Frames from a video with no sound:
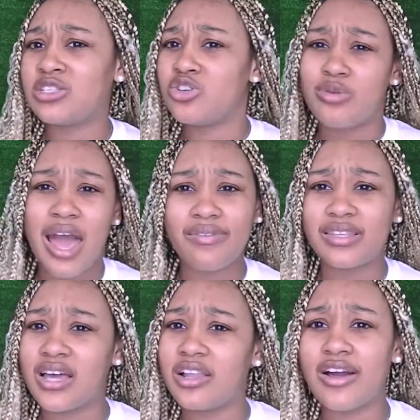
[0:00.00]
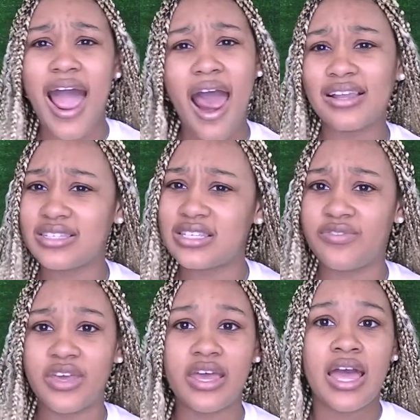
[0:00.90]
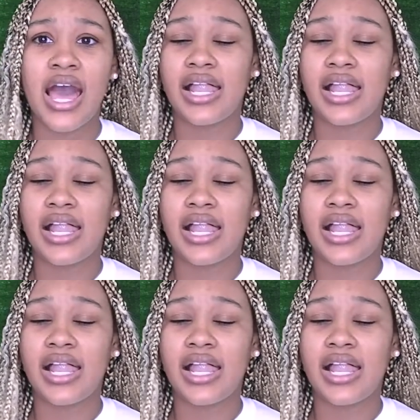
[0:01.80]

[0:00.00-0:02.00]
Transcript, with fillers: Do you have this color? How does this fit?